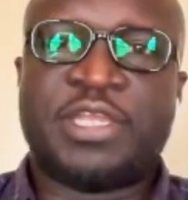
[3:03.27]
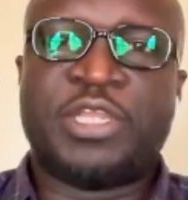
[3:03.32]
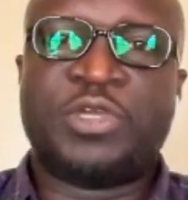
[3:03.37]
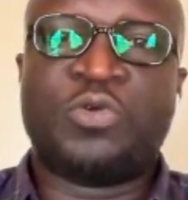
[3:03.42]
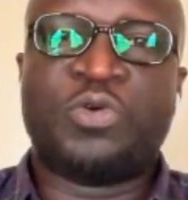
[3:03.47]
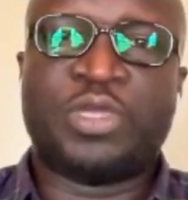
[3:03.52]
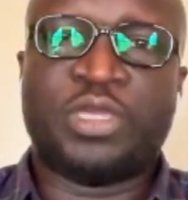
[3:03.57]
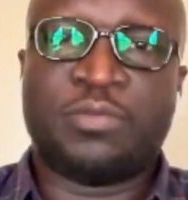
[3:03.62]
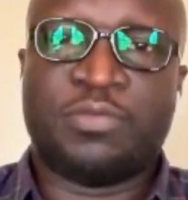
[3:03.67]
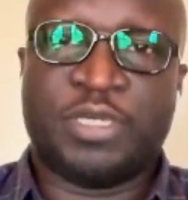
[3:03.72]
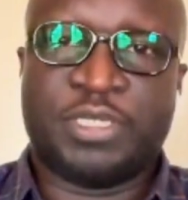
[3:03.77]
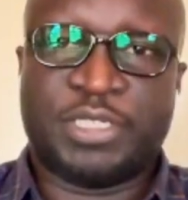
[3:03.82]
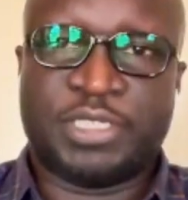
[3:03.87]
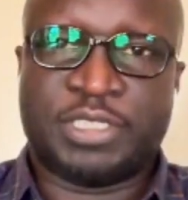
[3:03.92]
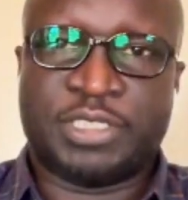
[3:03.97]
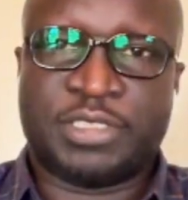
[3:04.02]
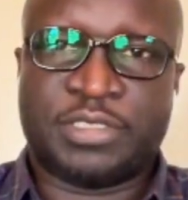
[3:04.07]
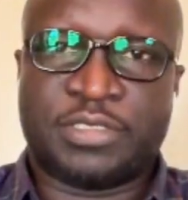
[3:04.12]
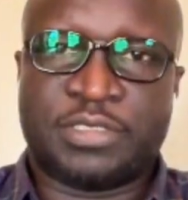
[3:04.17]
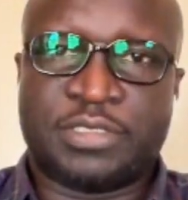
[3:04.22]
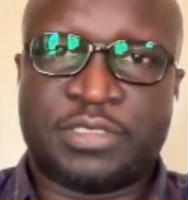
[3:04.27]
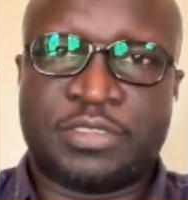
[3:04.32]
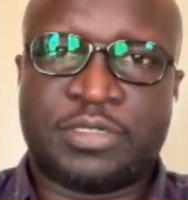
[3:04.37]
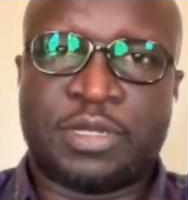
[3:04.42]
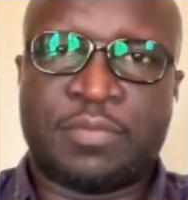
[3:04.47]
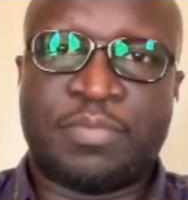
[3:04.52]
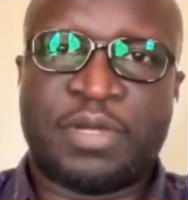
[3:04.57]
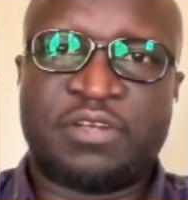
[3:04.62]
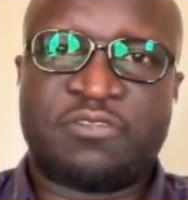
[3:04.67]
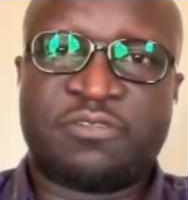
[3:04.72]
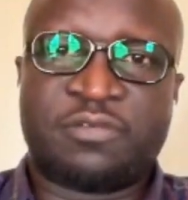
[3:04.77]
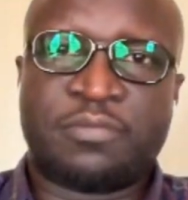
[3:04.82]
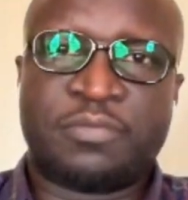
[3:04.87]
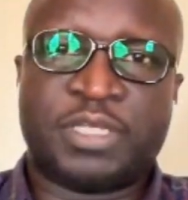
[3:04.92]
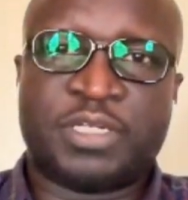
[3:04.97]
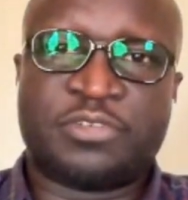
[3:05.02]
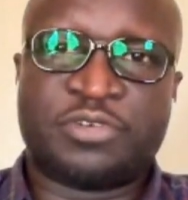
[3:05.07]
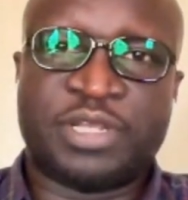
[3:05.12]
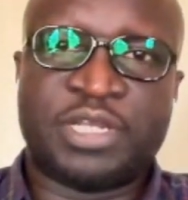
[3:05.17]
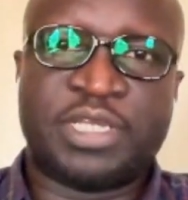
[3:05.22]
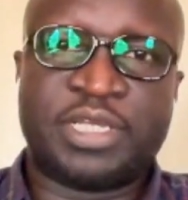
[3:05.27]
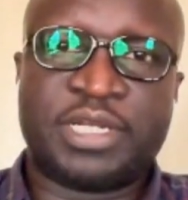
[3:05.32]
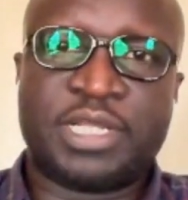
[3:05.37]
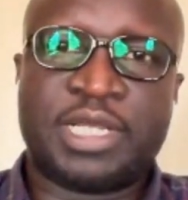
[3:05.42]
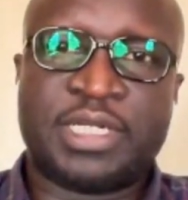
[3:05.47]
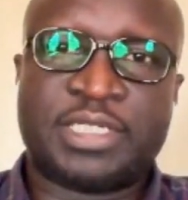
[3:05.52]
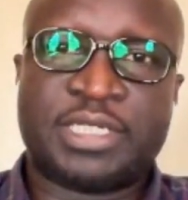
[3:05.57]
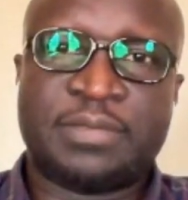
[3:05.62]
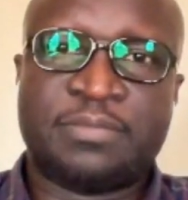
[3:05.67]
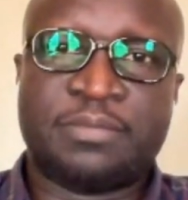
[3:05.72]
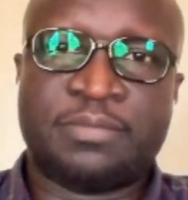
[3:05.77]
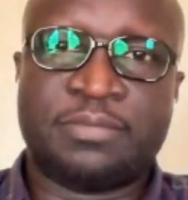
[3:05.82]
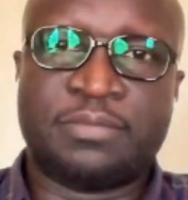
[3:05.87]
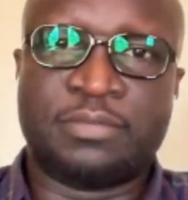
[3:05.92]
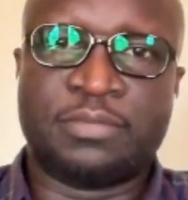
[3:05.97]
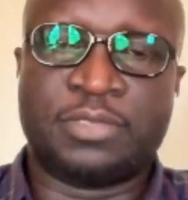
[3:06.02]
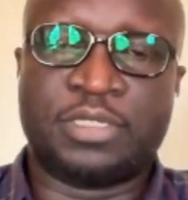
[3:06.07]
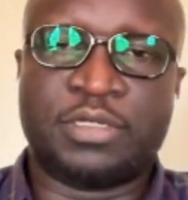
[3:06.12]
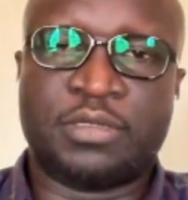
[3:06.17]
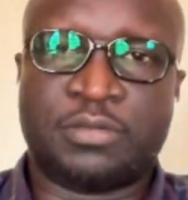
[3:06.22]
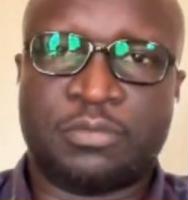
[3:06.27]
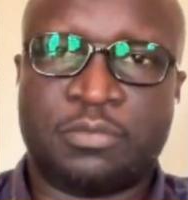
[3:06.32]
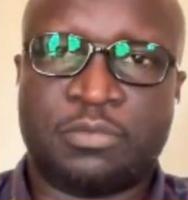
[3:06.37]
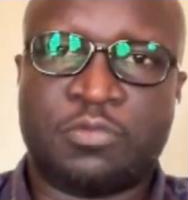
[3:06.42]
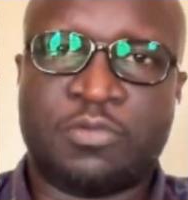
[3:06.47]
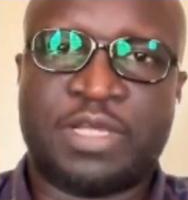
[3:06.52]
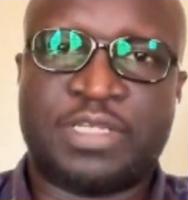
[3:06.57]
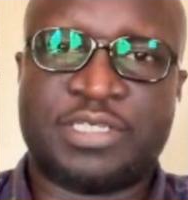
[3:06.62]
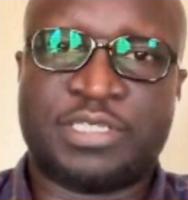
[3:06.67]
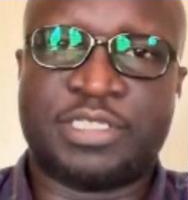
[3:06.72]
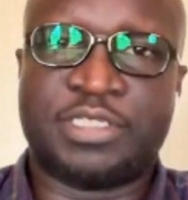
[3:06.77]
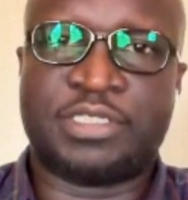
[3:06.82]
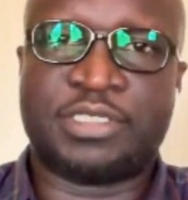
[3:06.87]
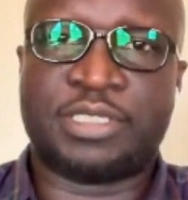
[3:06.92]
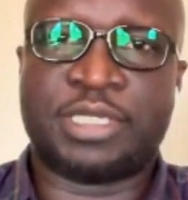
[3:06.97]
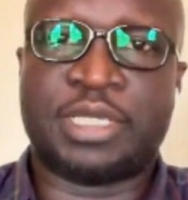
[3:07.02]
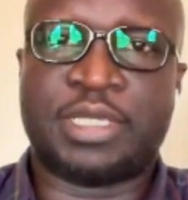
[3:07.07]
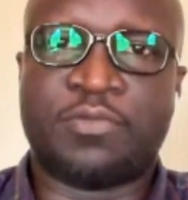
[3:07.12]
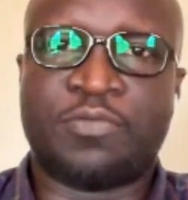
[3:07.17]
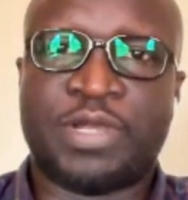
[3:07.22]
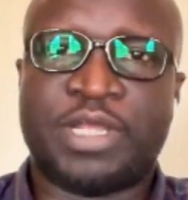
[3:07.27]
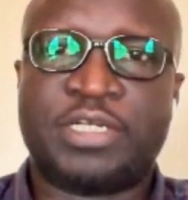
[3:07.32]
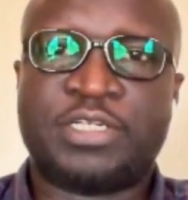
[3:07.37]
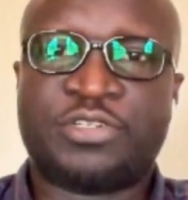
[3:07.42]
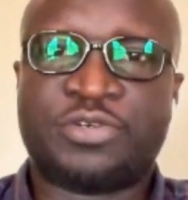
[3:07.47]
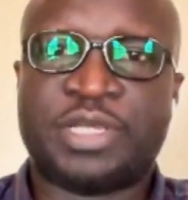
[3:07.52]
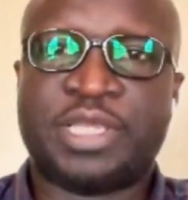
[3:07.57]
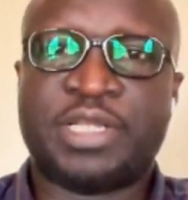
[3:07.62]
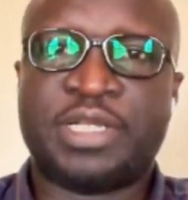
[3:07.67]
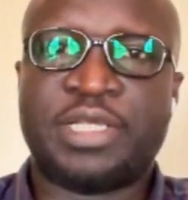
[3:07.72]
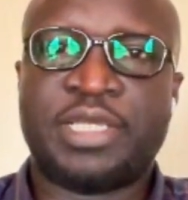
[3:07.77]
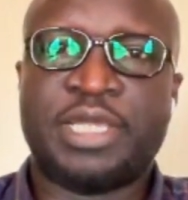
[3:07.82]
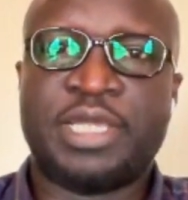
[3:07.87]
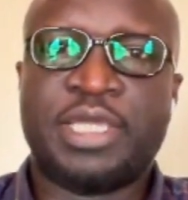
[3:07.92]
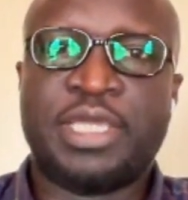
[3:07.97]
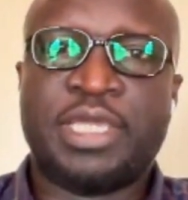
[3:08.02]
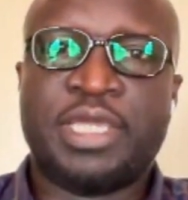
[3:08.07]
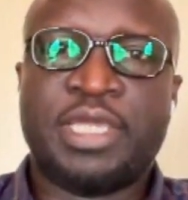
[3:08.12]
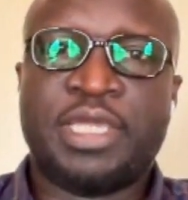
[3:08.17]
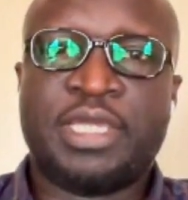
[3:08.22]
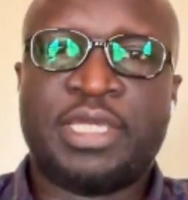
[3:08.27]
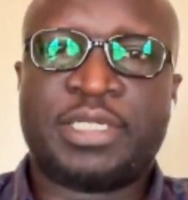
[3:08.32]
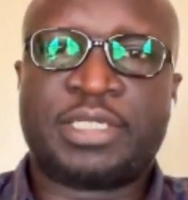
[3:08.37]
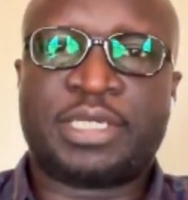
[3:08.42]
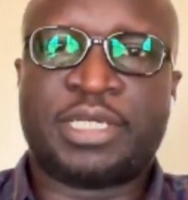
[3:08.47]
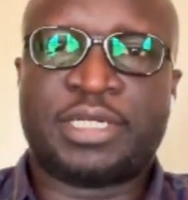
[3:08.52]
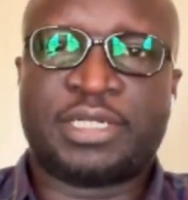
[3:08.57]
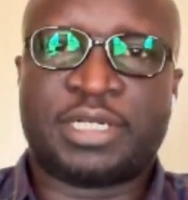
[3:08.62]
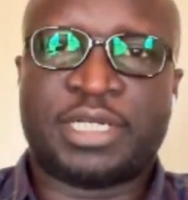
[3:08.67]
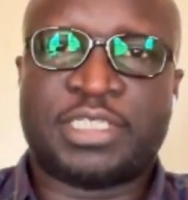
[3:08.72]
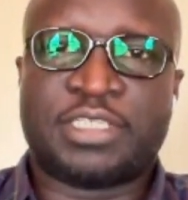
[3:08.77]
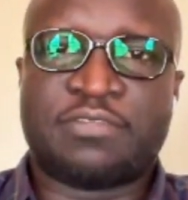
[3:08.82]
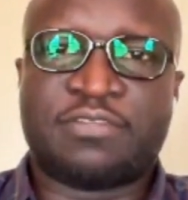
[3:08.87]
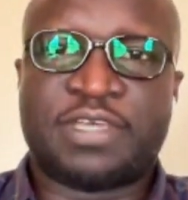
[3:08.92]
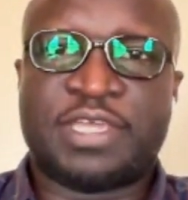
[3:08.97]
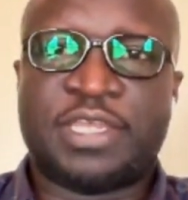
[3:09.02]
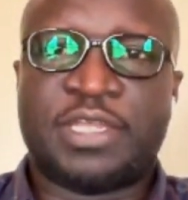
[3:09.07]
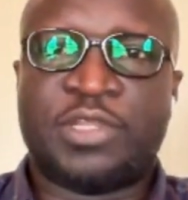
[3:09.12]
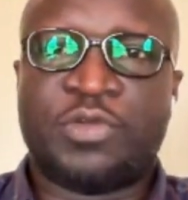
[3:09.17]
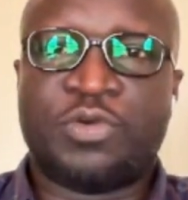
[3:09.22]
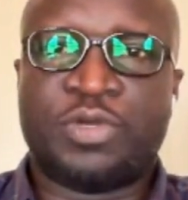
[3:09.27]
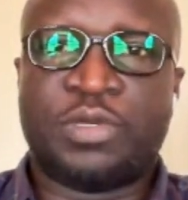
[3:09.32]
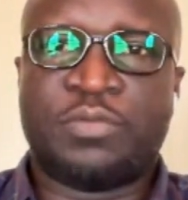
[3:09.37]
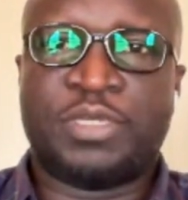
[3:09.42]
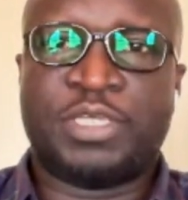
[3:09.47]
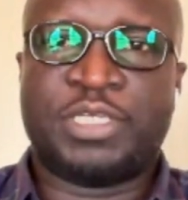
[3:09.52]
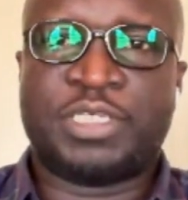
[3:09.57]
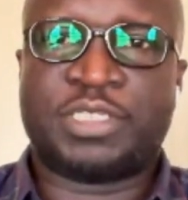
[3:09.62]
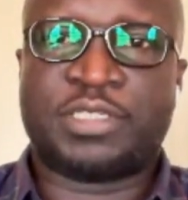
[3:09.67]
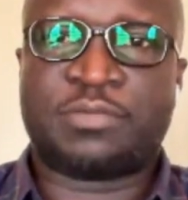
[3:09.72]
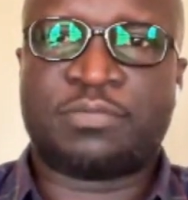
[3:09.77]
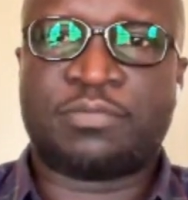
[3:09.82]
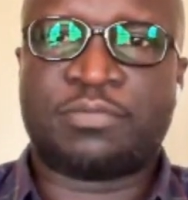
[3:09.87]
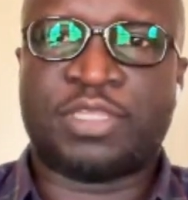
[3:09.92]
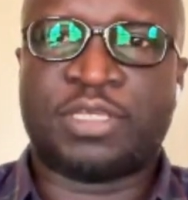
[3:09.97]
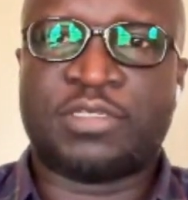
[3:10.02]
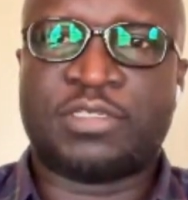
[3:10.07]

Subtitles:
new images. So apart from the training data, once it's well trained, it can classify new images.